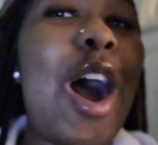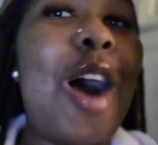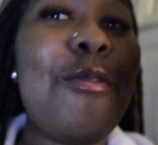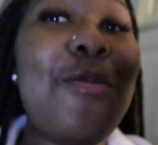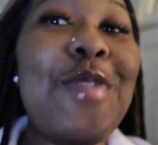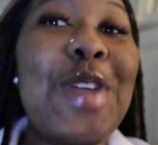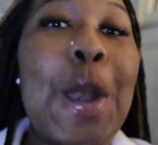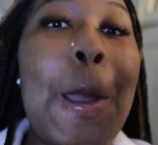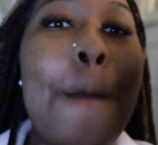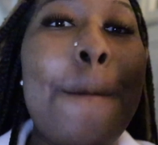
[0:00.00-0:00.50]
I'm
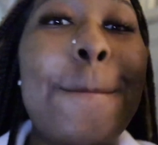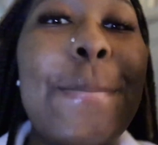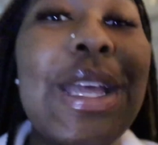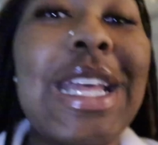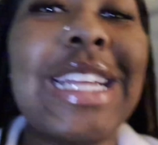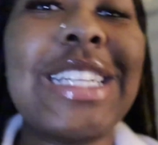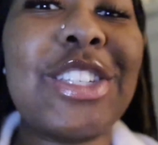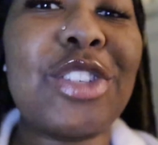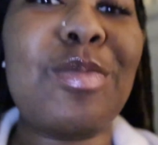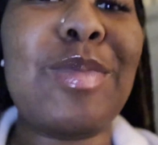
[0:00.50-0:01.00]
finna
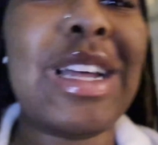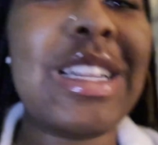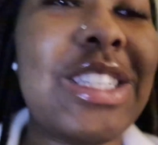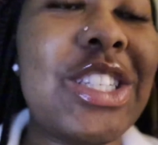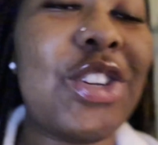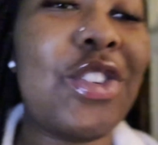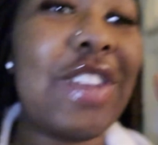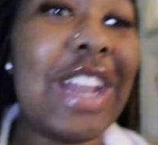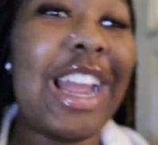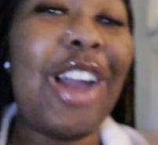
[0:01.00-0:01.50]
piss on
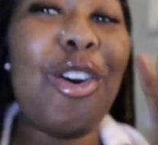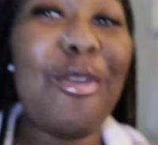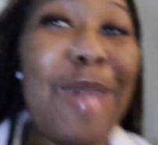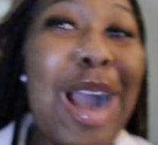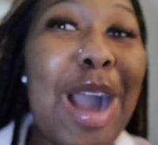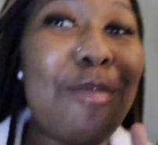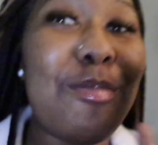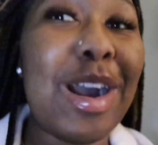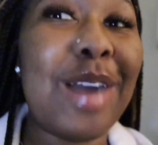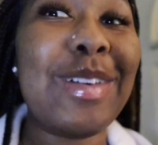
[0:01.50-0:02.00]
myself. Like, oh
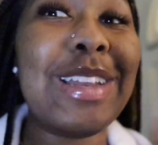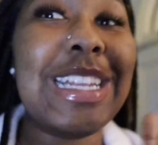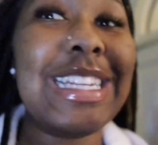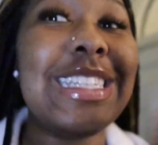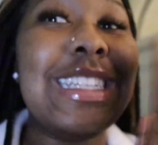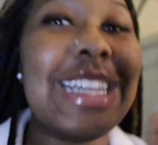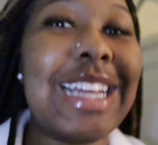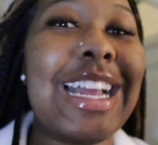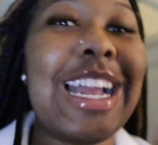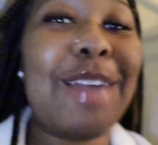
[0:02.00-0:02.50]
my mama, this
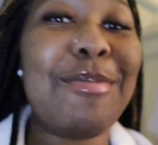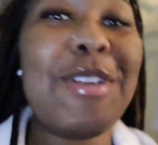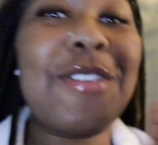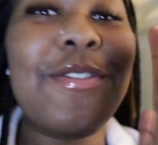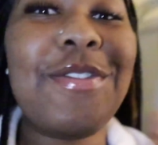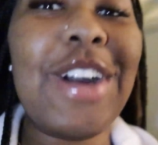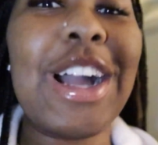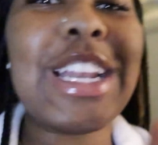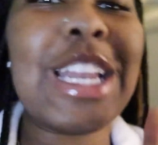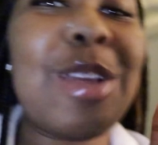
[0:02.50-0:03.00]
nigga got me
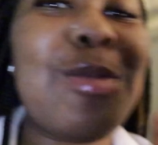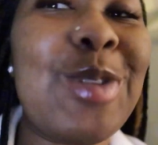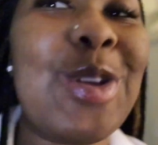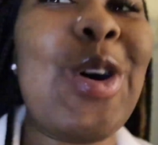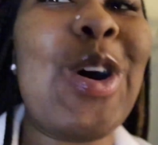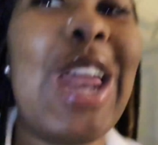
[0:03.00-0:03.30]
fucked up, y'all.